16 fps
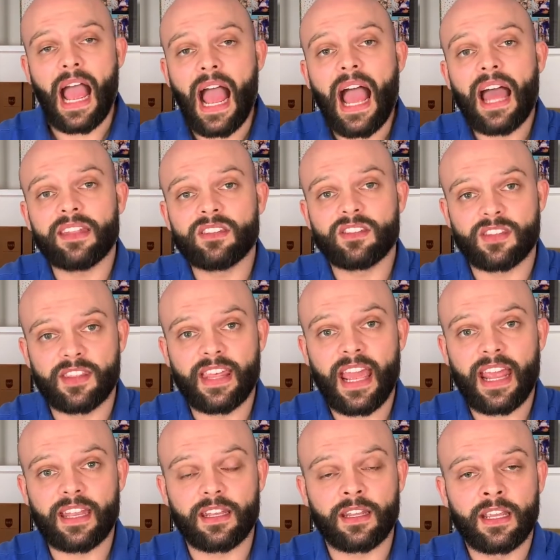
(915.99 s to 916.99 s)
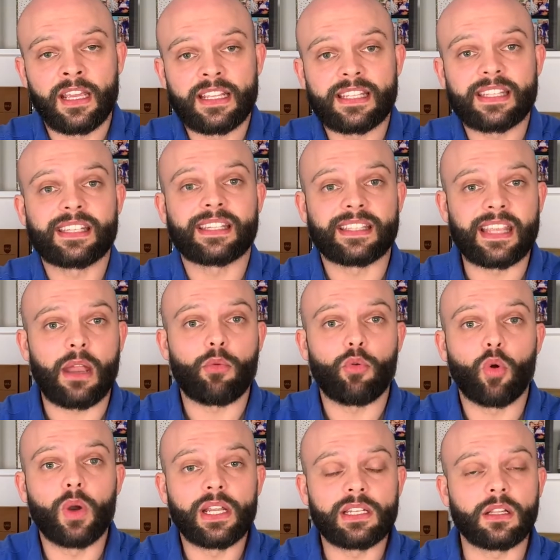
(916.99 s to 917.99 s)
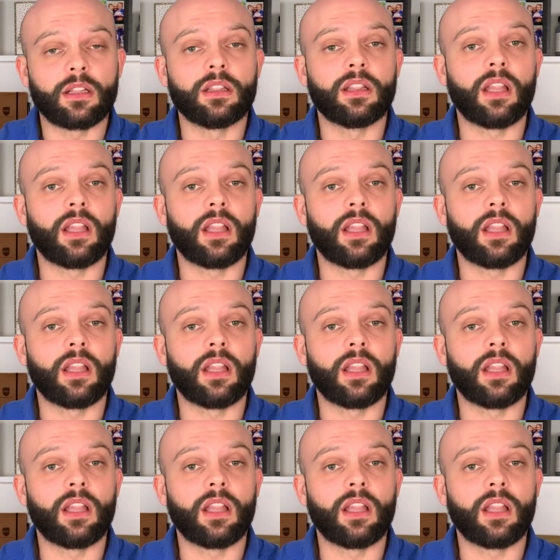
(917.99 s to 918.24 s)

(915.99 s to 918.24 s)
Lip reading: and then steroidal